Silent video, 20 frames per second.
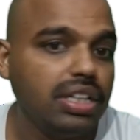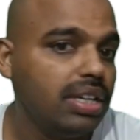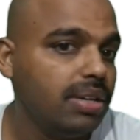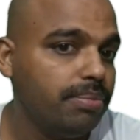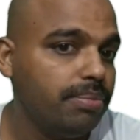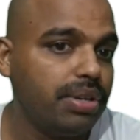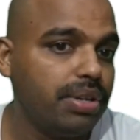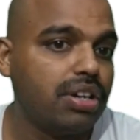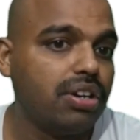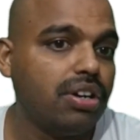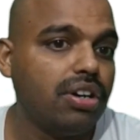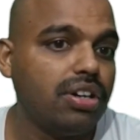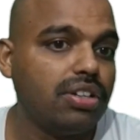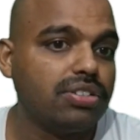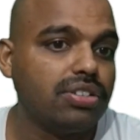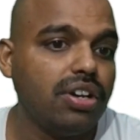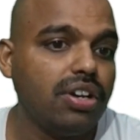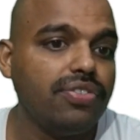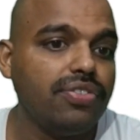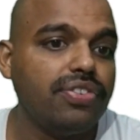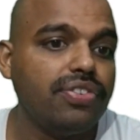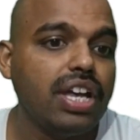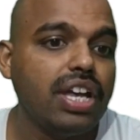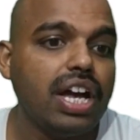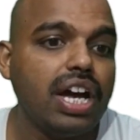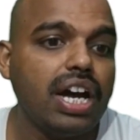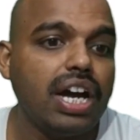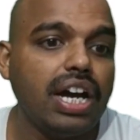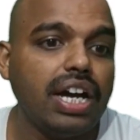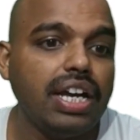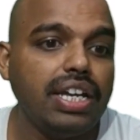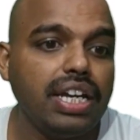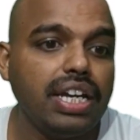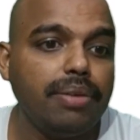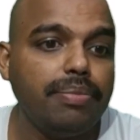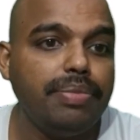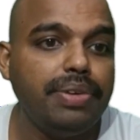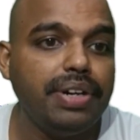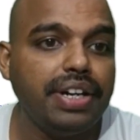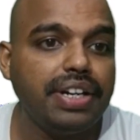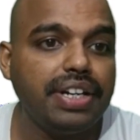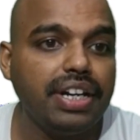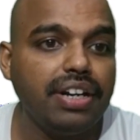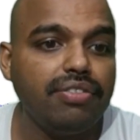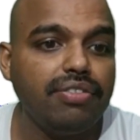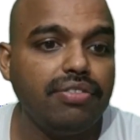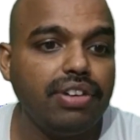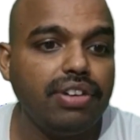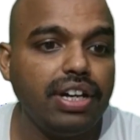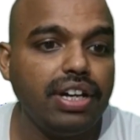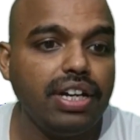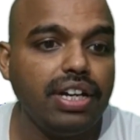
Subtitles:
because of I updated one